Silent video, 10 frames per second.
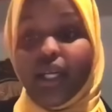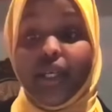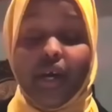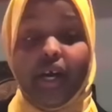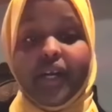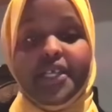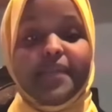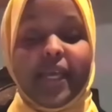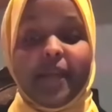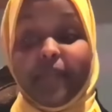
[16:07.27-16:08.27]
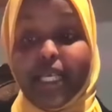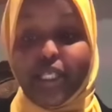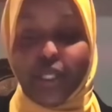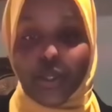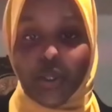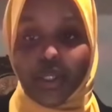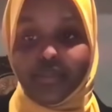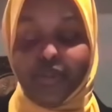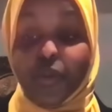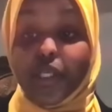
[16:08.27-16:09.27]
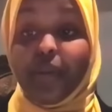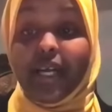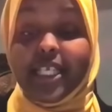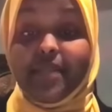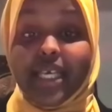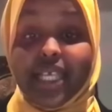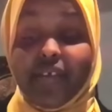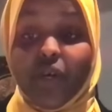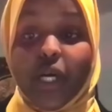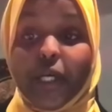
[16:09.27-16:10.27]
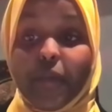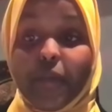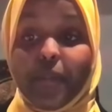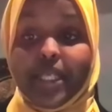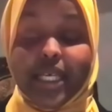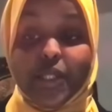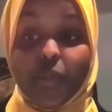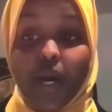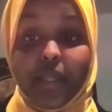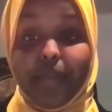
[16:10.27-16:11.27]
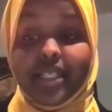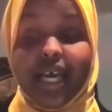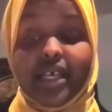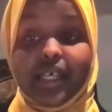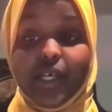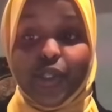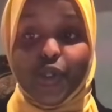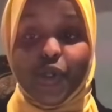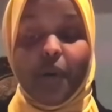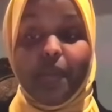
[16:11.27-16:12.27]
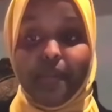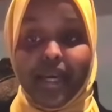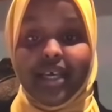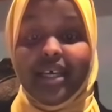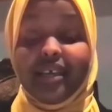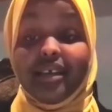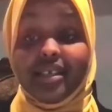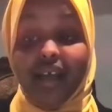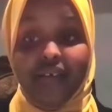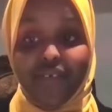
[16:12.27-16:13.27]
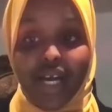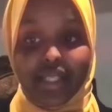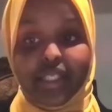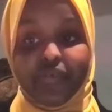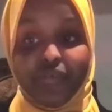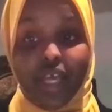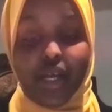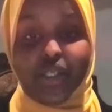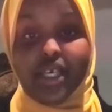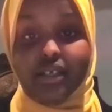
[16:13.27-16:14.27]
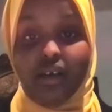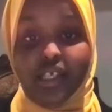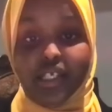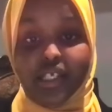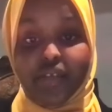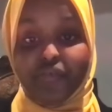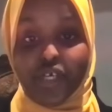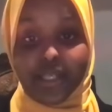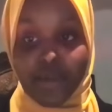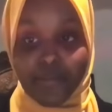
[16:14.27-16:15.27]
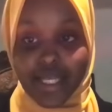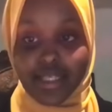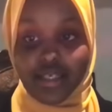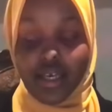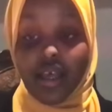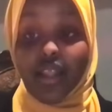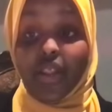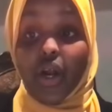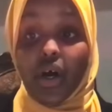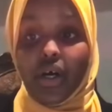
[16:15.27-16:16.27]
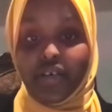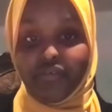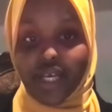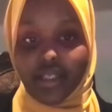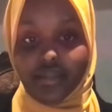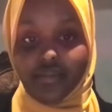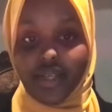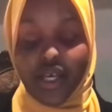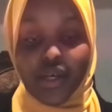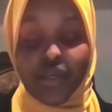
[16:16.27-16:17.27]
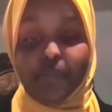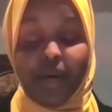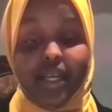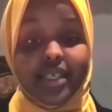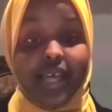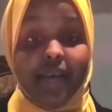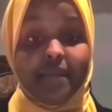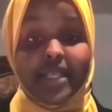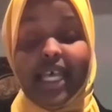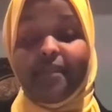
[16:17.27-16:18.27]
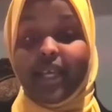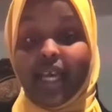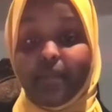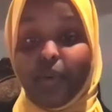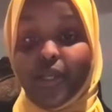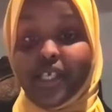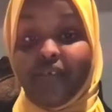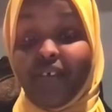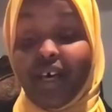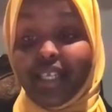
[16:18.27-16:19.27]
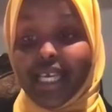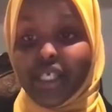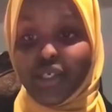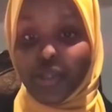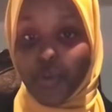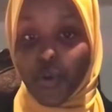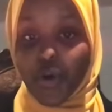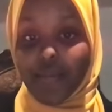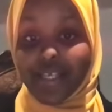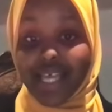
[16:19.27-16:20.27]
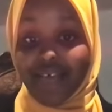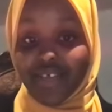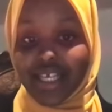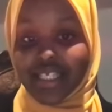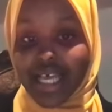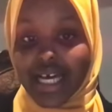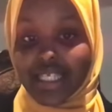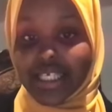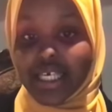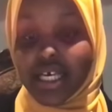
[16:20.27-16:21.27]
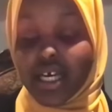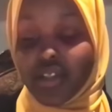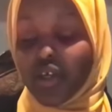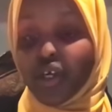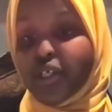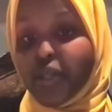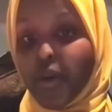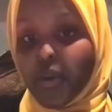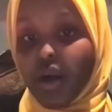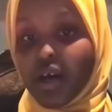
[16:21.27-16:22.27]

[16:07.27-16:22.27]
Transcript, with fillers: Your Honors may please decorum. Respondents make several arguments as to why the Montana's constitutional amendment does not violate the free exercise clause of the First Amendment. They are all unveiling. Respondents time and time again points to the invalidation of the program as evidence that there is no